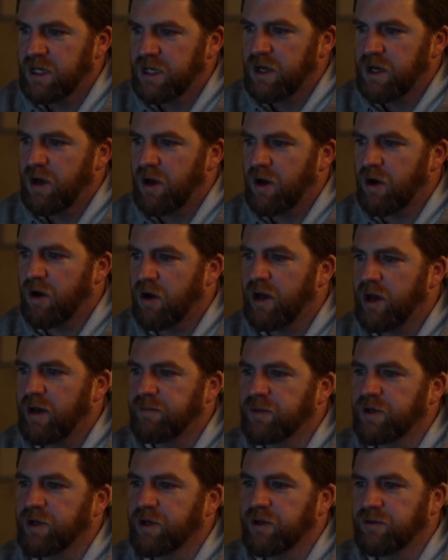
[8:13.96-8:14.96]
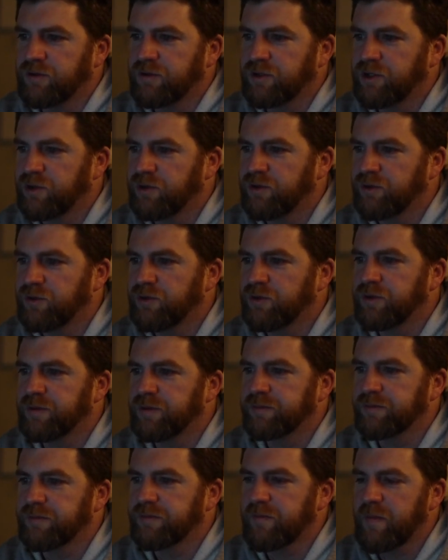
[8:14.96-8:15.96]
I'm going to
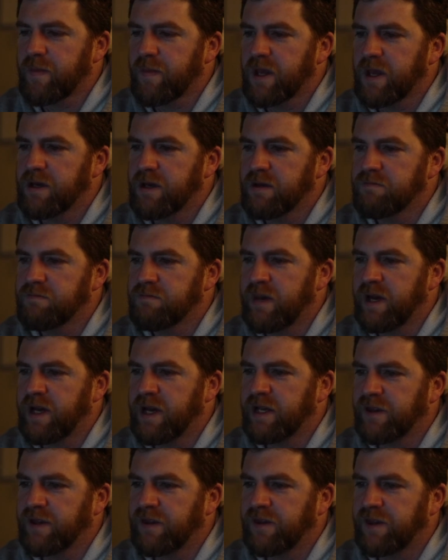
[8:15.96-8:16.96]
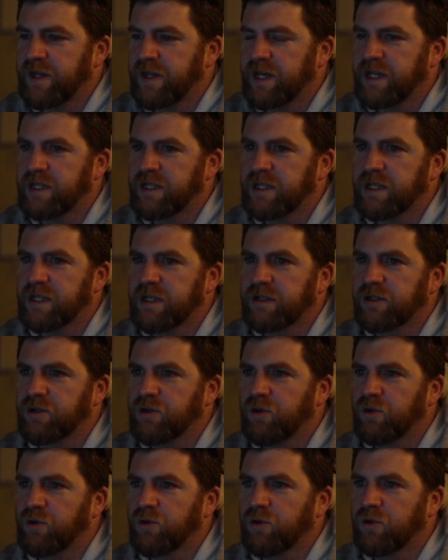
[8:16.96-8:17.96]
make a thing
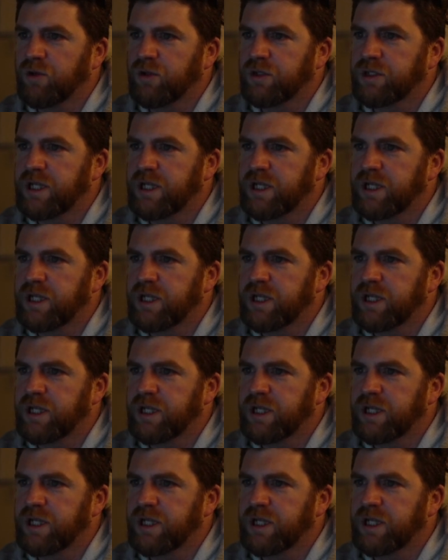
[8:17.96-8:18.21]
called